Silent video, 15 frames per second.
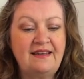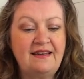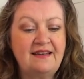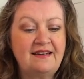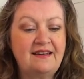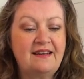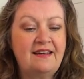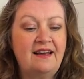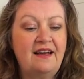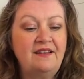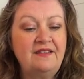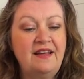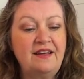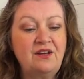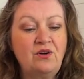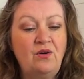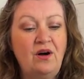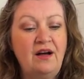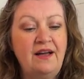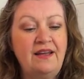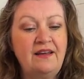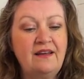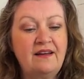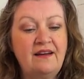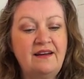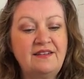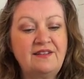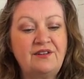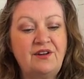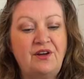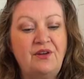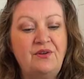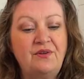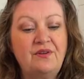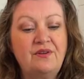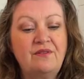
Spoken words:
and they're quite, I don't know,